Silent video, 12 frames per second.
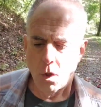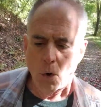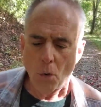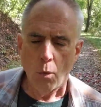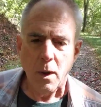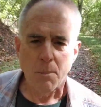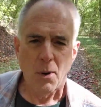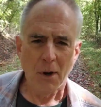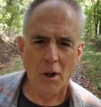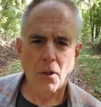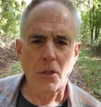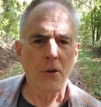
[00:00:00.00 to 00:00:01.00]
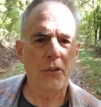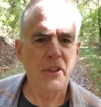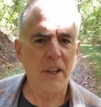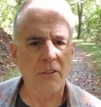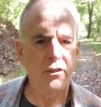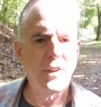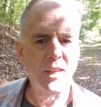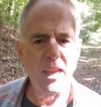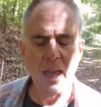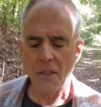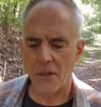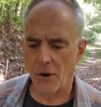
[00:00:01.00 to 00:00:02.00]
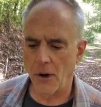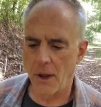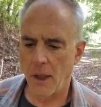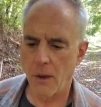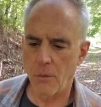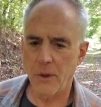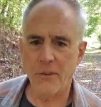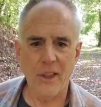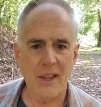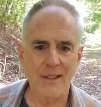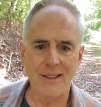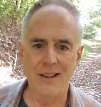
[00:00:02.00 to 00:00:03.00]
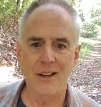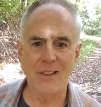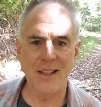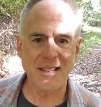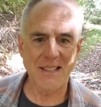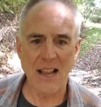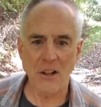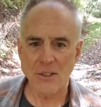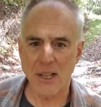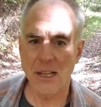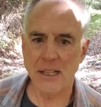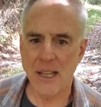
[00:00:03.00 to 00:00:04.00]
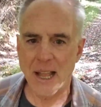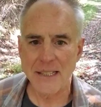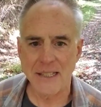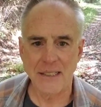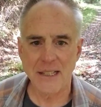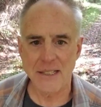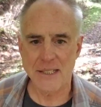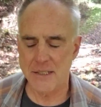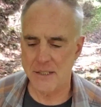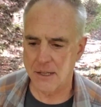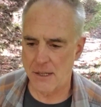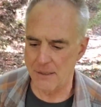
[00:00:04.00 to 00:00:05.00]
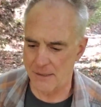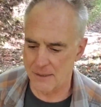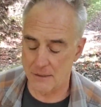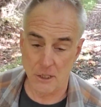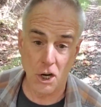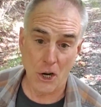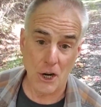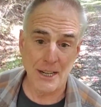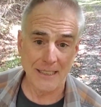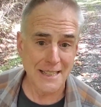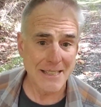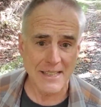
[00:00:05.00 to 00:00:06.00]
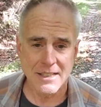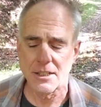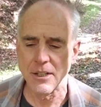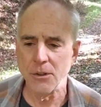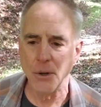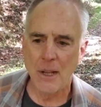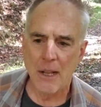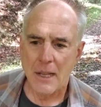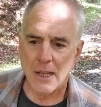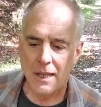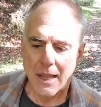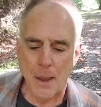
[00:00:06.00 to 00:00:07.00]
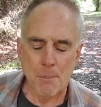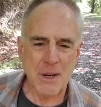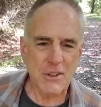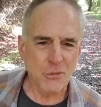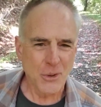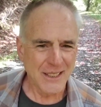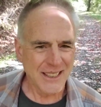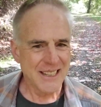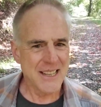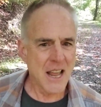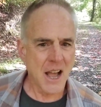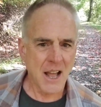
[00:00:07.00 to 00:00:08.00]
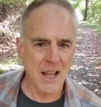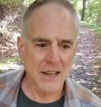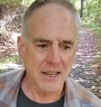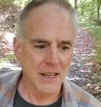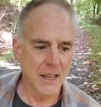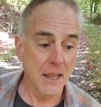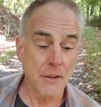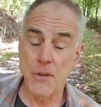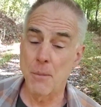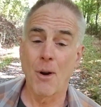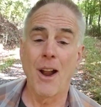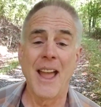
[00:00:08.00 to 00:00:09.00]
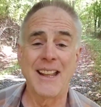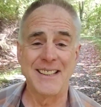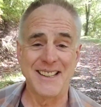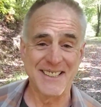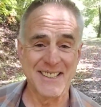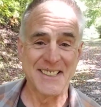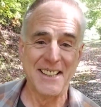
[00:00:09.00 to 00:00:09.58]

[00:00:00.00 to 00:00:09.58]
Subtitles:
We put all those things together and we say, you know, that sounds like a lot to listen to learn and listen to, but it's really not if you practice.